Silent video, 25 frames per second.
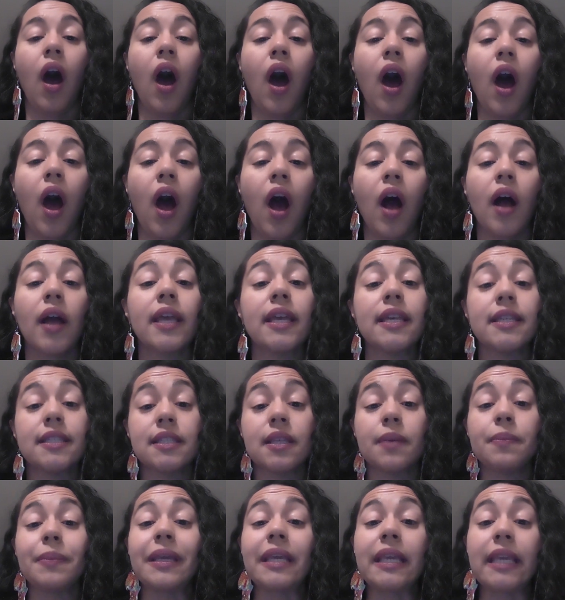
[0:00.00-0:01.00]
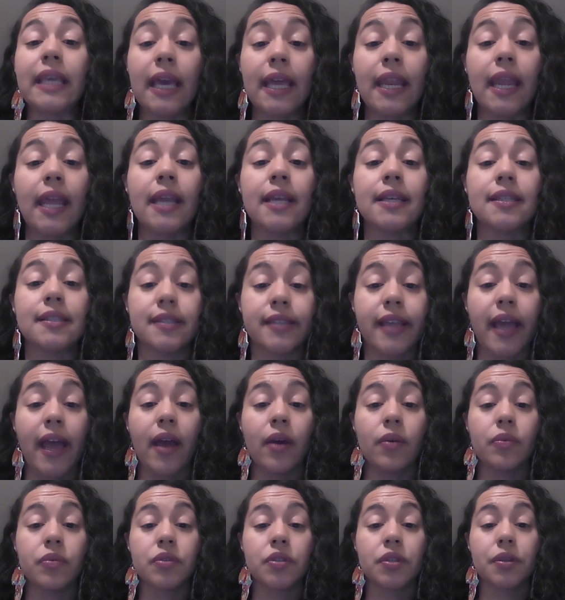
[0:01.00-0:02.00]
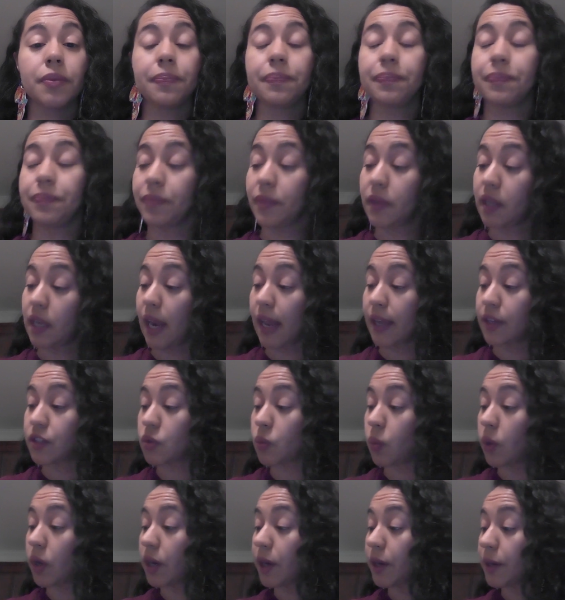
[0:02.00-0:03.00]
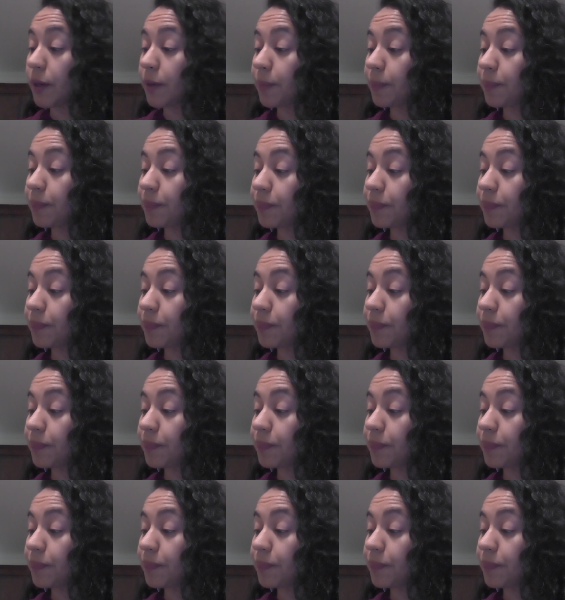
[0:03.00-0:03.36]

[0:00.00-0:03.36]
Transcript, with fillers: Ah is the beginning sound. Next word.